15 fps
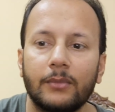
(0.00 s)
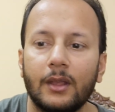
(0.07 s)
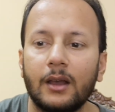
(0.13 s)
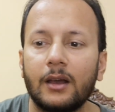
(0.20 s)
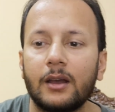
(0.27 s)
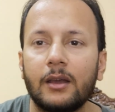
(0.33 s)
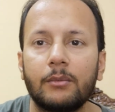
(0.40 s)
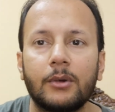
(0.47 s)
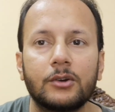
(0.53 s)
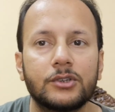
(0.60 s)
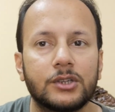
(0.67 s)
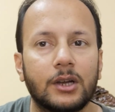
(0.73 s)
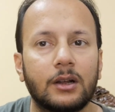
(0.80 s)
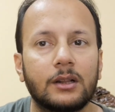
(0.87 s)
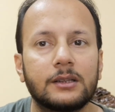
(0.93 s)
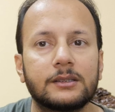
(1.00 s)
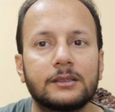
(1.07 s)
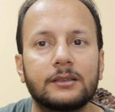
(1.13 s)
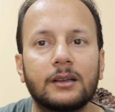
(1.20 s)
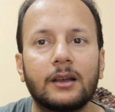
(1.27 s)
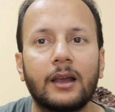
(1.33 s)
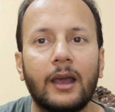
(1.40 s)
about Charles'
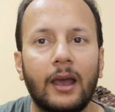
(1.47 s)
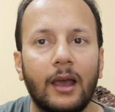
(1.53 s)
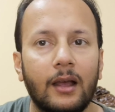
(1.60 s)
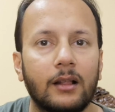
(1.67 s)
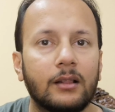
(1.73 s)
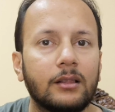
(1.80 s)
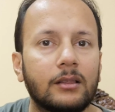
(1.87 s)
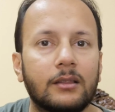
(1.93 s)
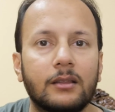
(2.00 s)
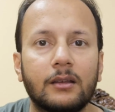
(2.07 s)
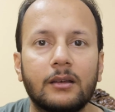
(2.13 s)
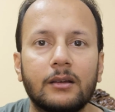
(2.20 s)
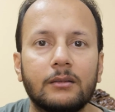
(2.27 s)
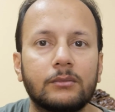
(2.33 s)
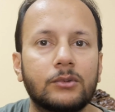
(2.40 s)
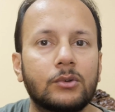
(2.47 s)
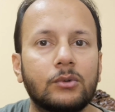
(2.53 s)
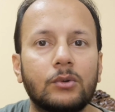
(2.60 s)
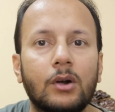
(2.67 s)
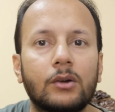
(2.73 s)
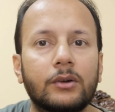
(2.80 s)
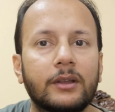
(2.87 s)
health
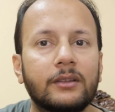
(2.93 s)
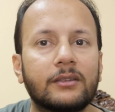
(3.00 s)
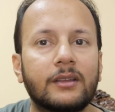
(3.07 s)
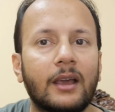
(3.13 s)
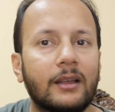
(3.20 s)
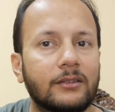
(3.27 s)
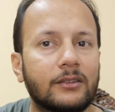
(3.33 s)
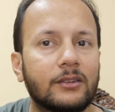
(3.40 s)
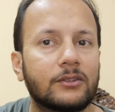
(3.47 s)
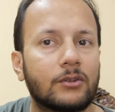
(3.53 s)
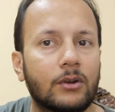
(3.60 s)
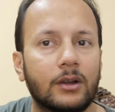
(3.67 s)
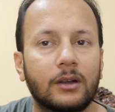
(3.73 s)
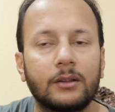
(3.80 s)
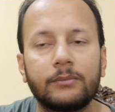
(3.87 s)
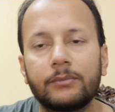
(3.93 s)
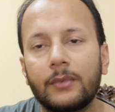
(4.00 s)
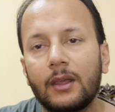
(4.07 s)
throughout his cancer struggle,